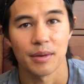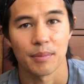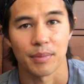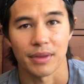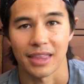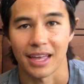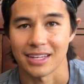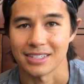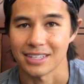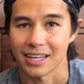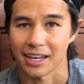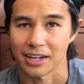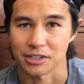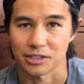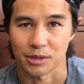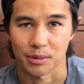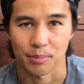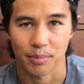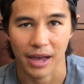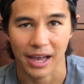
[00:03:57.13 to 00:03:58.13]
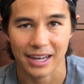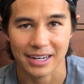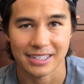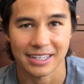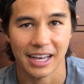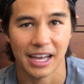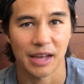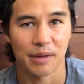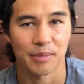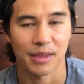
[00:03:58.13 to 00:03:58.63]
But that's extra pack
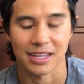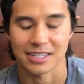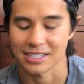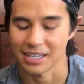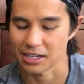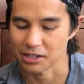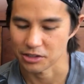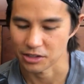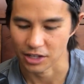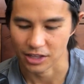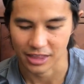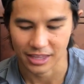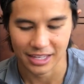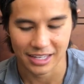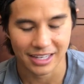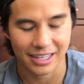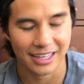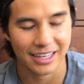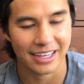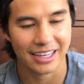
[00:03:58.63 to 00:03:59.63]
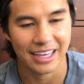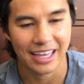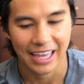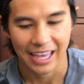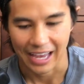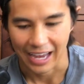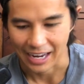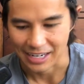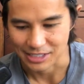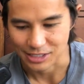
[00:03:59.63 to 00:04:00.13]
time, that's extra thinking.
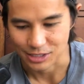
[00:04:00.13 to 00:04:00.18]
I